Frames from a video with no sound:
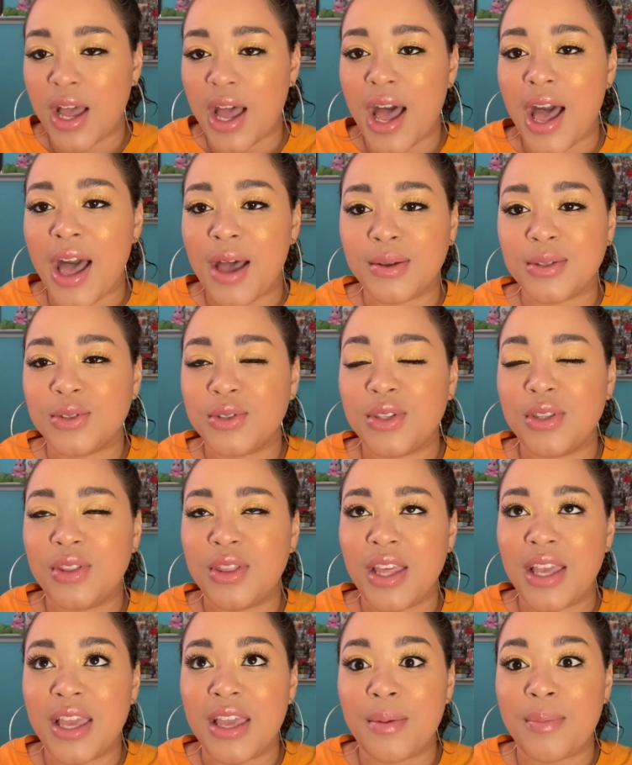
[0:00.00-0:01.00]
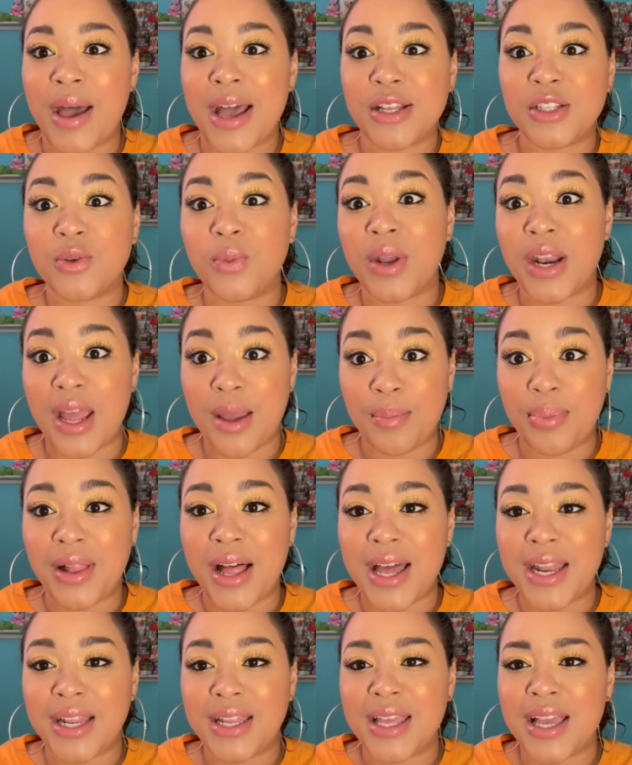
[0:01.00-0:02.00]
I was thinking back to when I
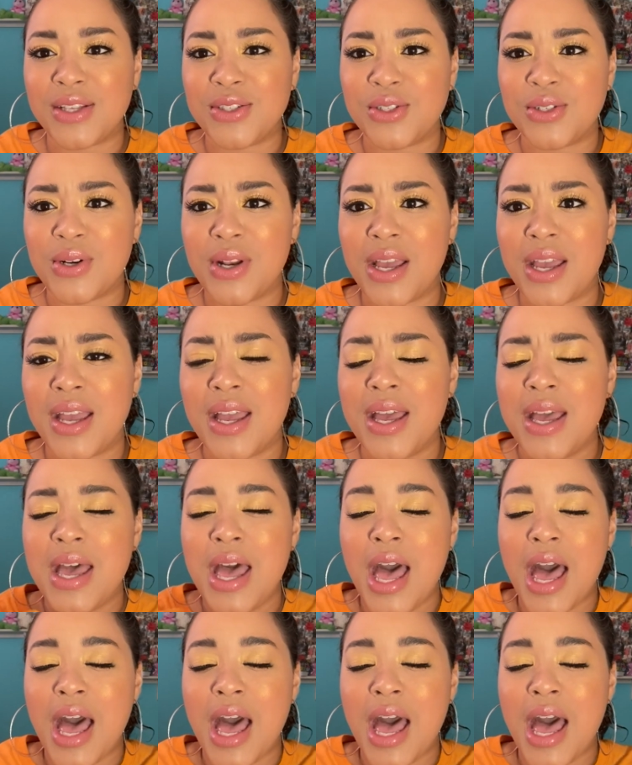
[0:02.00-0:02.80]
applied it yesterday.